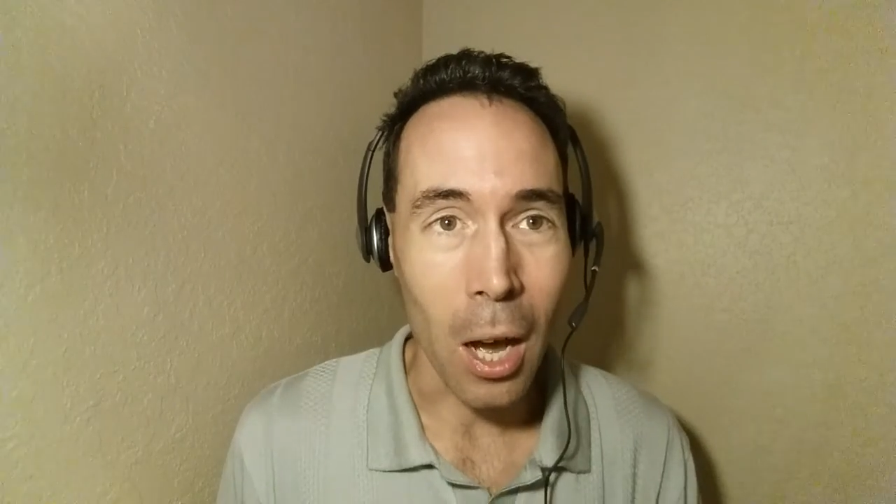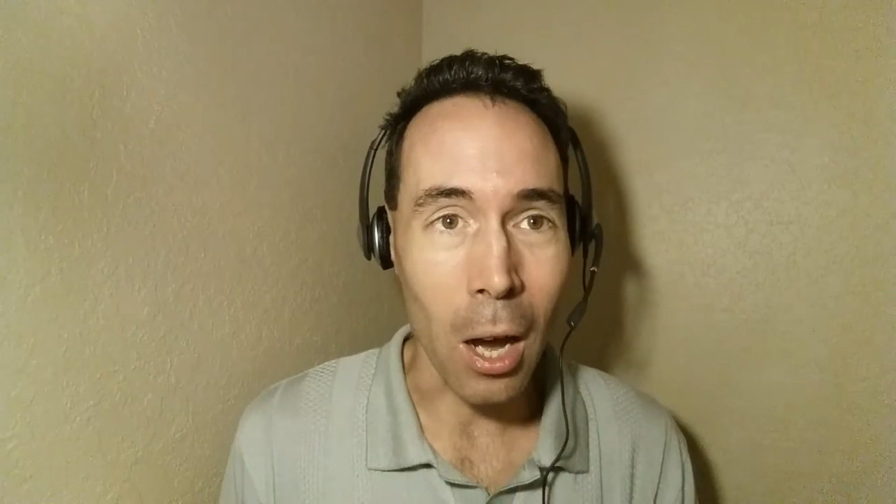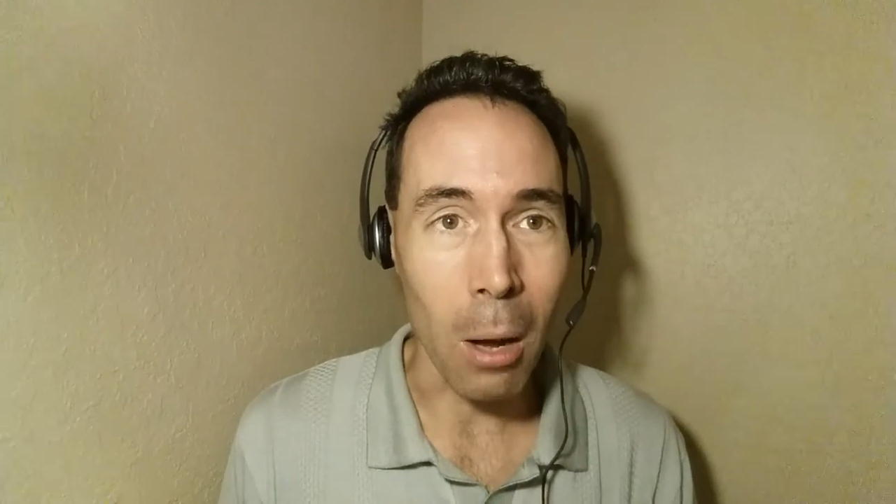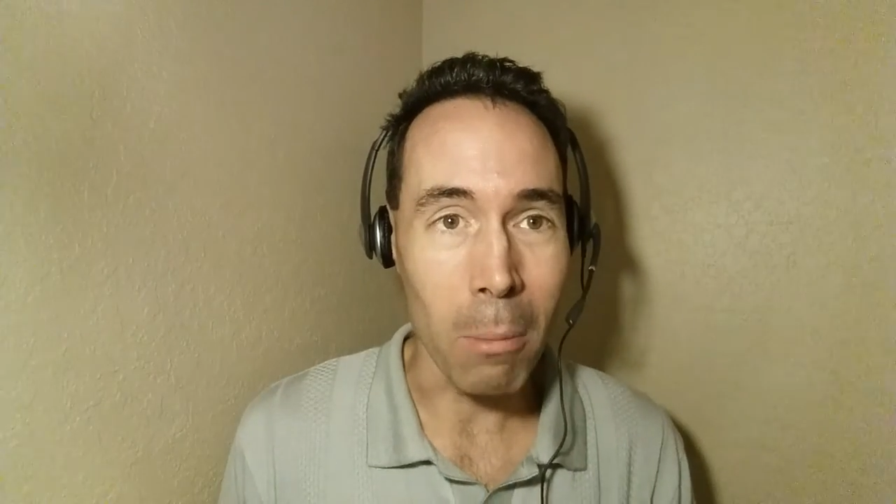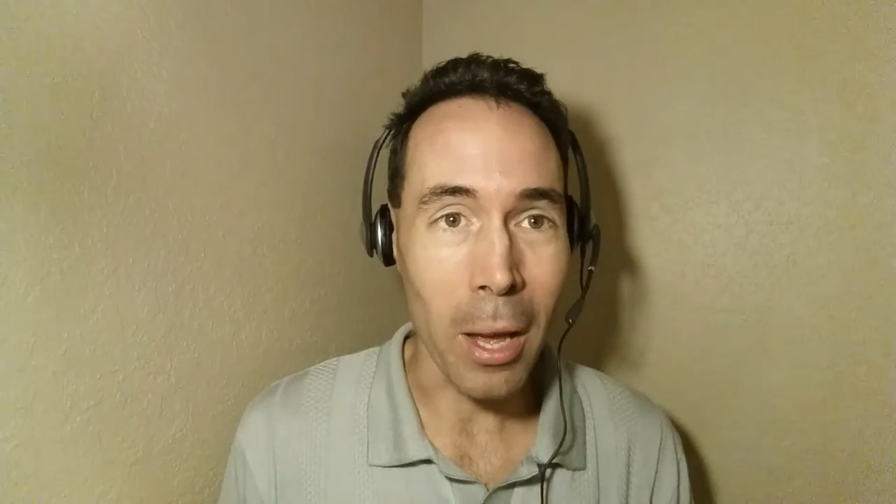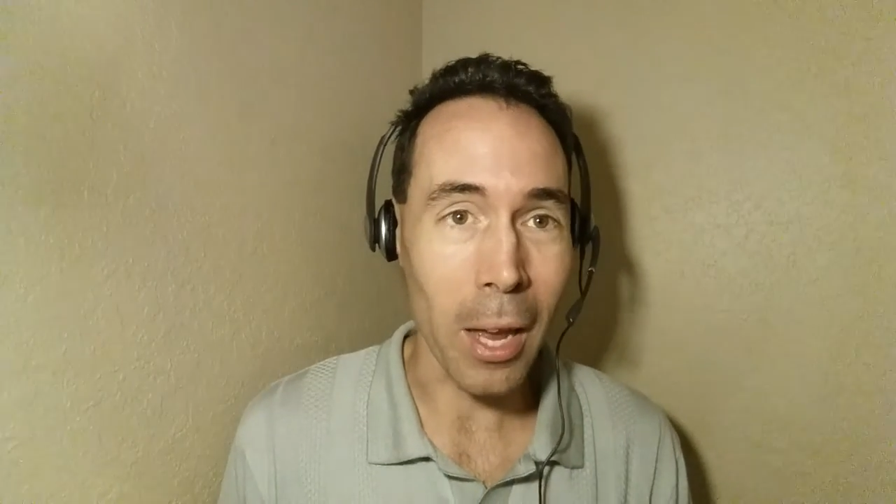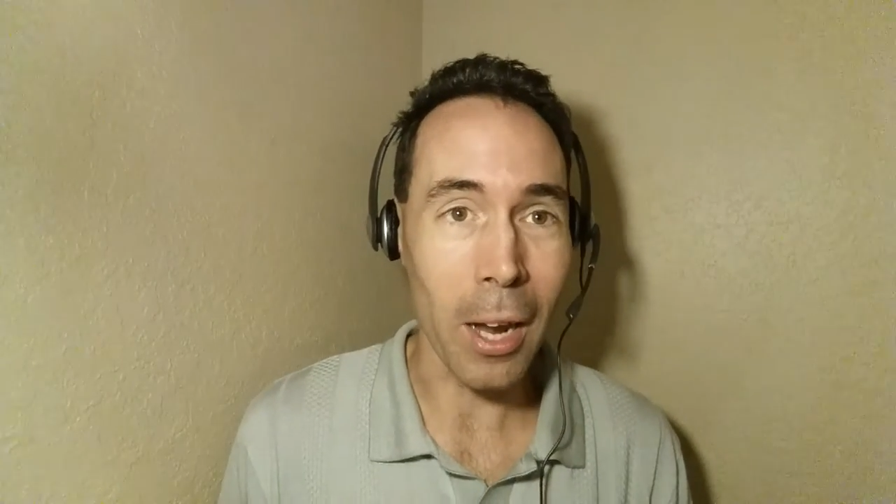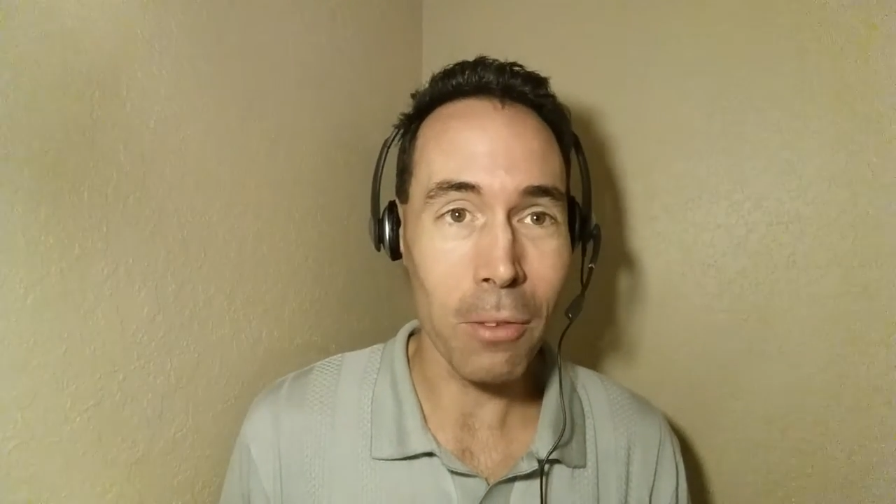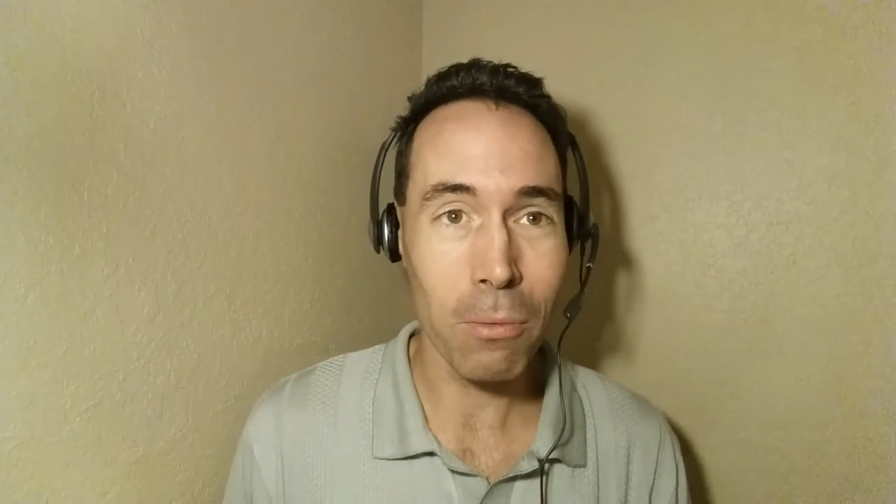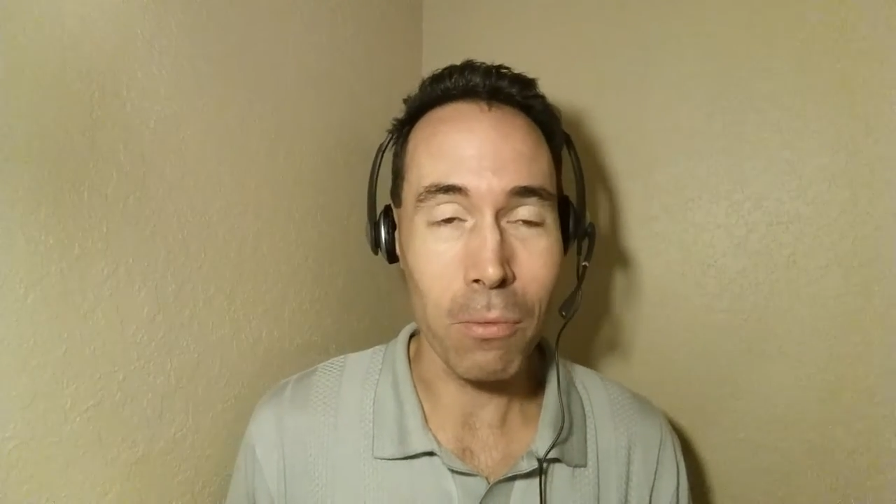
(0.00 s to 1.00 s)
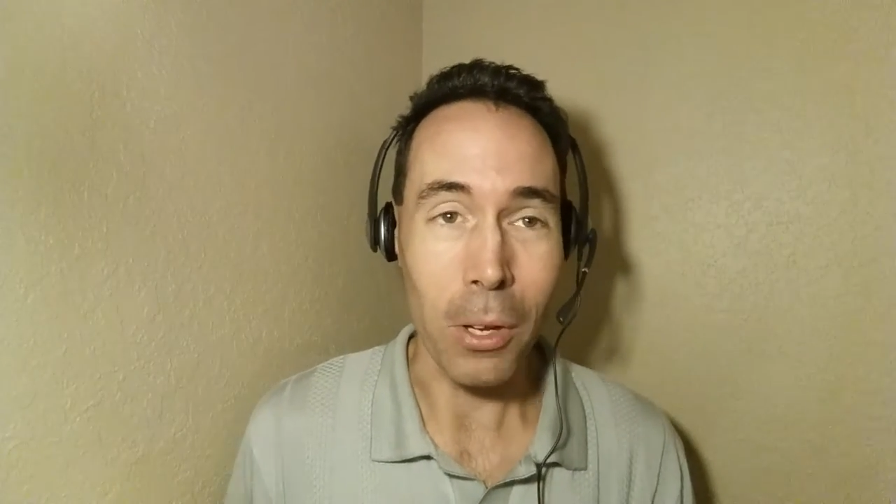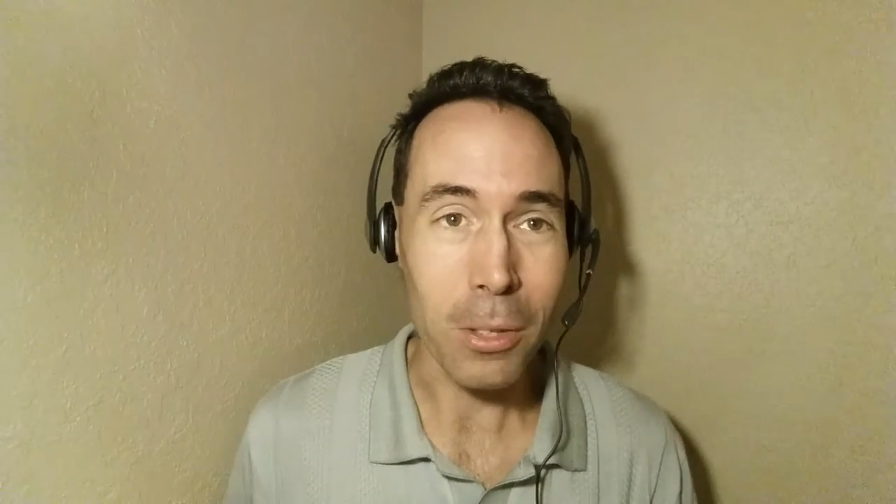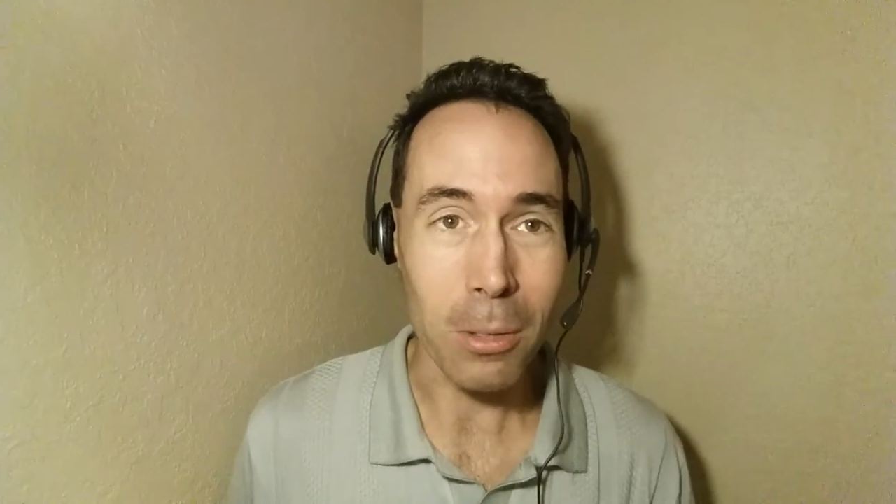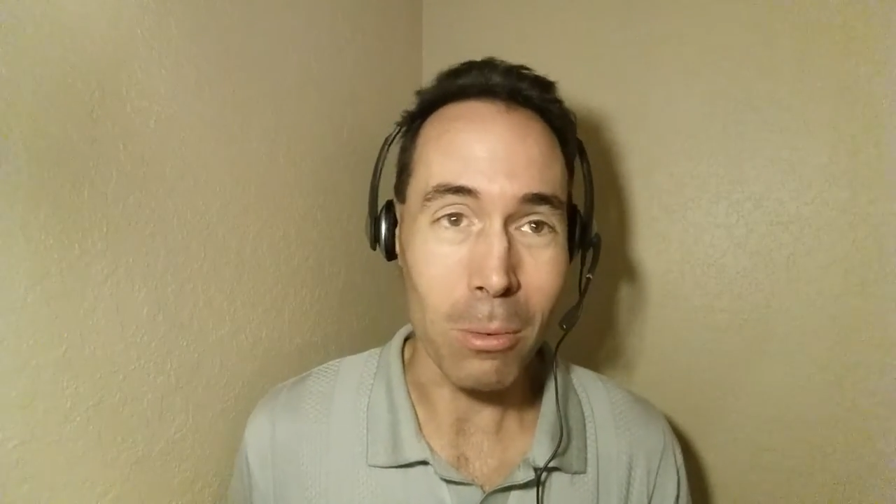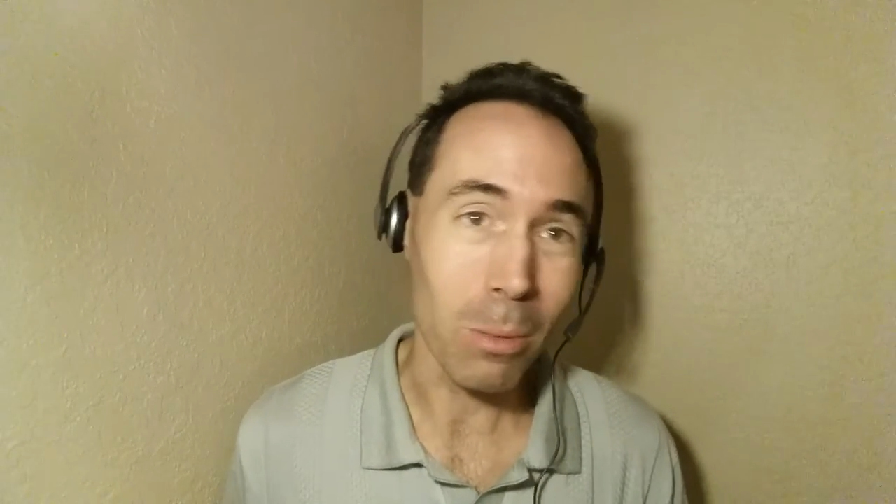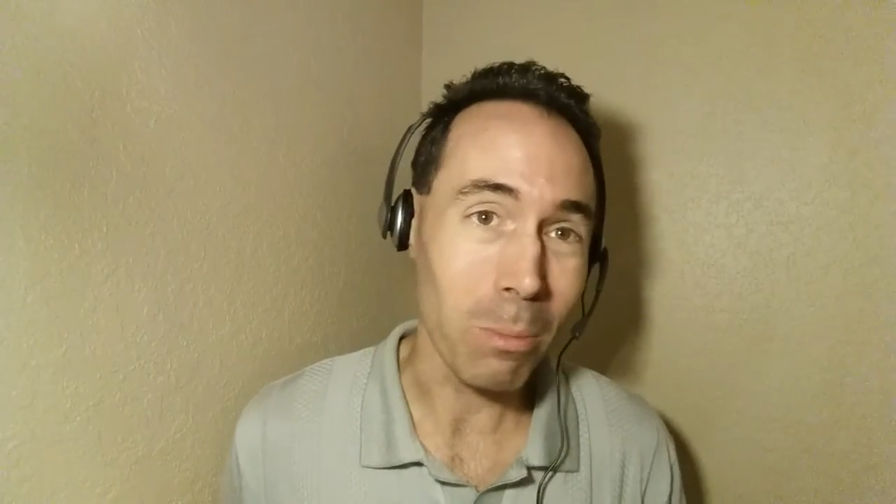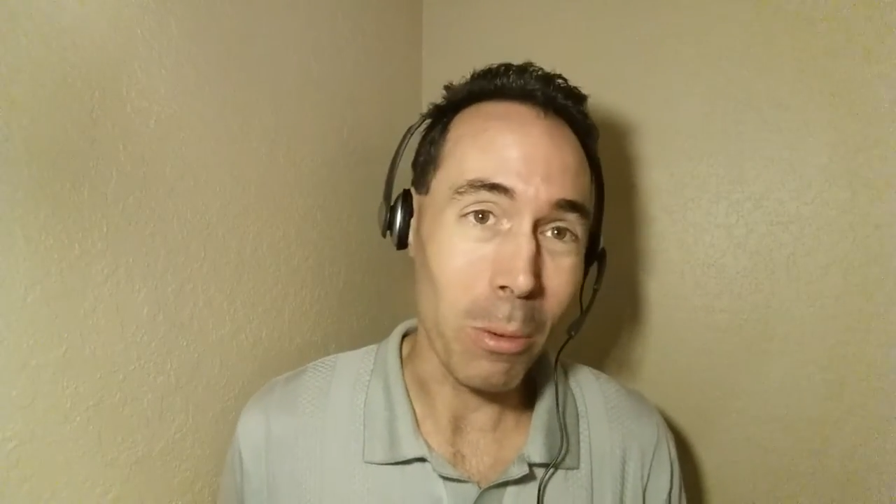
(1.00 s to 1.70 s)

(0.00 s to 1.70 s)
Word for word: Um, and I felt that, well,